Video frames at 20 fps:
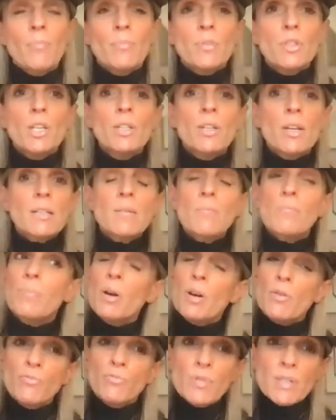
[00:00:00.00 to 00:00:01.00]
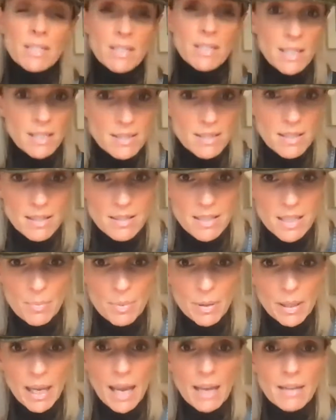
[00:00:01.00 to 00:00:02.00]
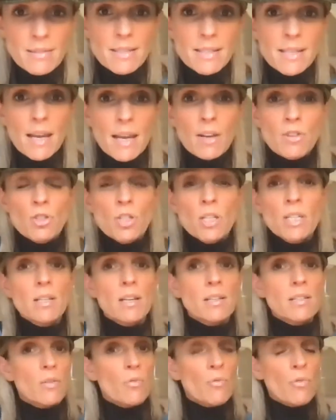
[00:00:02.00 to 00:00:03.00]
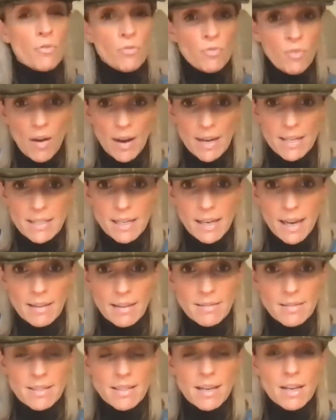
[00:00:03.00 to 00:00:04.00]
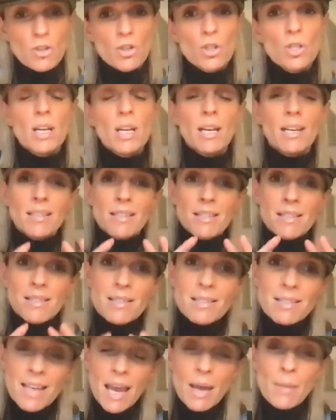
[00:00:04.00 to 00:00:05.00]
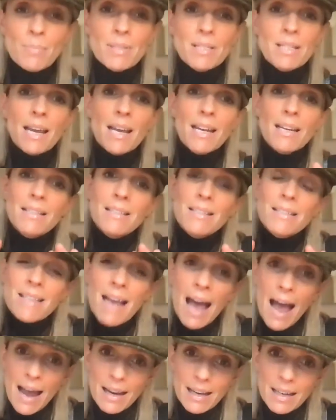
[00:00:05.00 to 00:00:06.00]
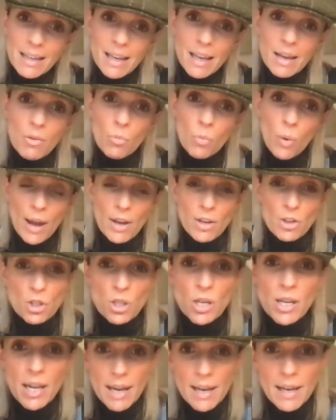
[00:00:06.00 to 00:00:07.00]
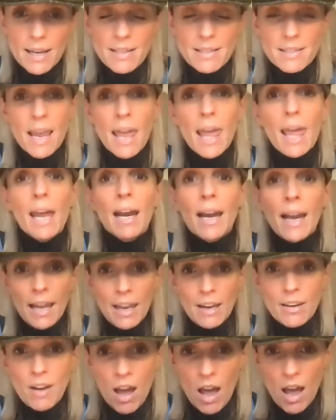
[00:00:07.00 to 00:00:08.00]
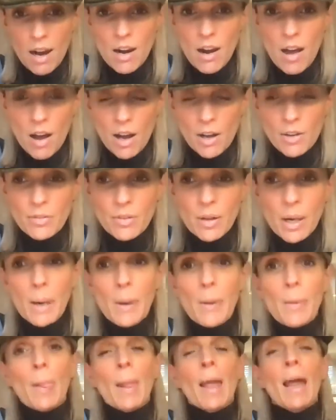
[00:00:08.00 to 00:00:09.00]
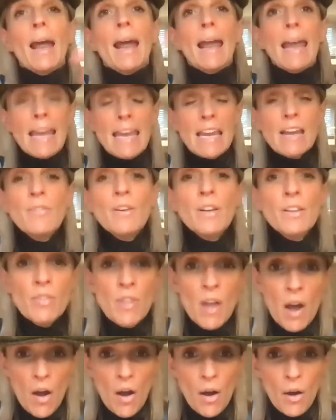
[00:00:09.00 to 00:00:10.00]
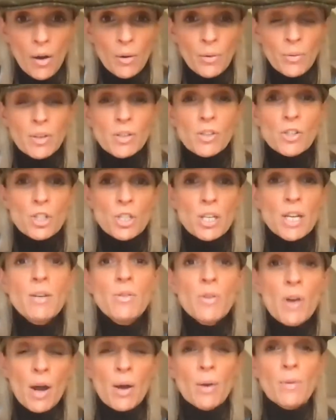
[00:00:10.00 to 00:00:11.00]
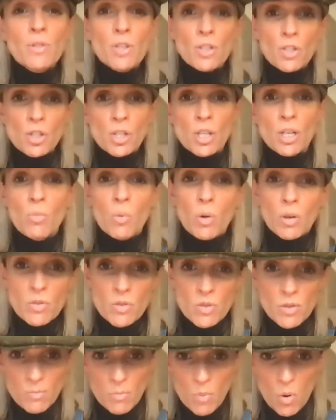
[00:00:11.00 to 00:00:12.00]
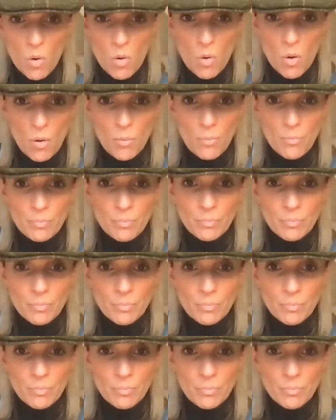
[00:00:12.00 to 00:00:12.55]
She doesn't put resistance up against it. She doesn't fight against it. She accepts exactly where she is in her life, even though she knows that she wants more.